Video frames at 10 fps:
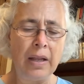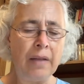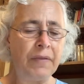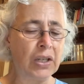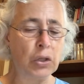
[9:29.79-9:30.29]

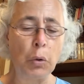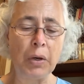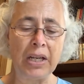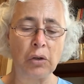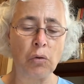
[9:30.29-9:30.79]

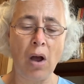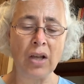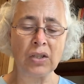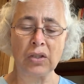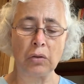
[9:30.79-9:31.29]
Victoria
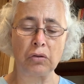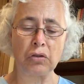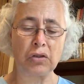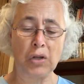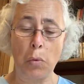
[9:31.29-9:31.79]
Cross
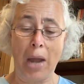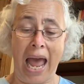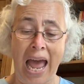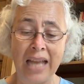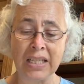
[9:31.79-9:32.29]
soldiers don't
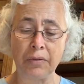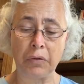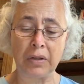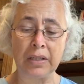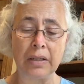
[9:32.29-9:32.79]
ask
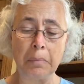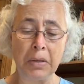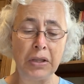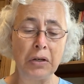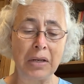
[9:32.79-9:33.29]
for it, but
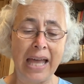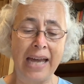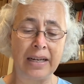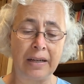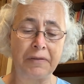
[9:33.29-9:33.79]
they're glad
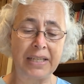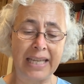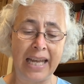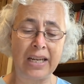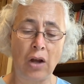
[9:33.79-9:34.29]
enough to
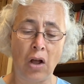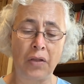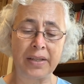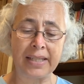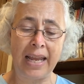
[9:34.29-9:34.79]
get it all
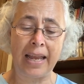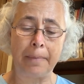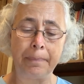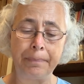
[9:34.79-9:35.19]
the same.